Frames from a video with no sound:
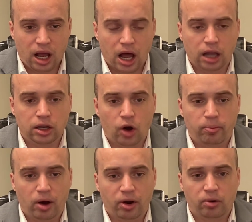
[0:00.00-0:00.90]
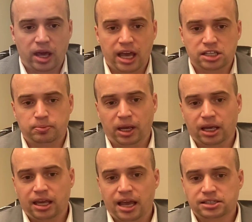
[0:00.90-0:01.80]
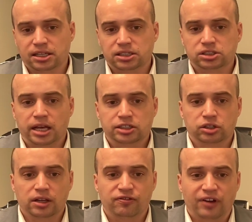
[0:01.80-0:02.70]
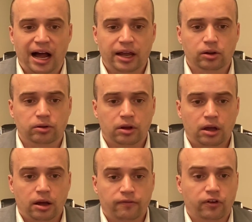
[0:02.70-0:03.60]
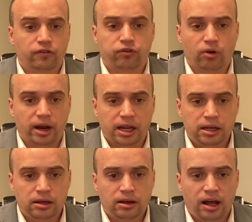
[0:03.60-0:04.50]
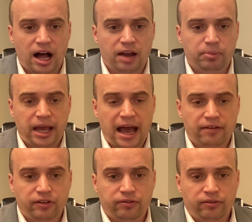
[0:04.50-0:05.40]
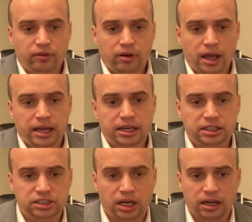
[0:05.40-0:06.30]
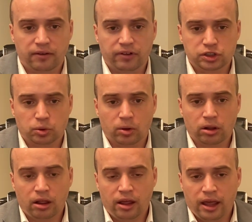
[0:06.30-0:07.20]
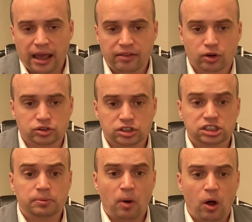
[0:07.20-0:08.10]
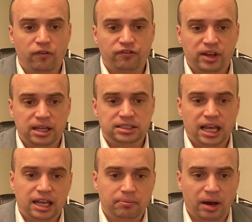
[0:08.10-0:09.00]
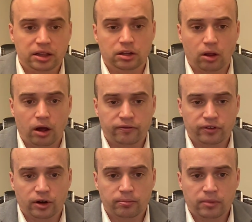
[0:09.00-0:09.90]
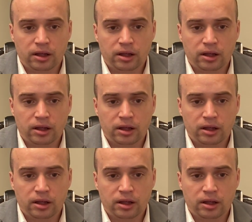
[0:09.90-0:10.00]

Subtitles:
A low bono case being a case that's essentially filed for free on behalf of an indigent individual, and there's a small fee taken by the law firm.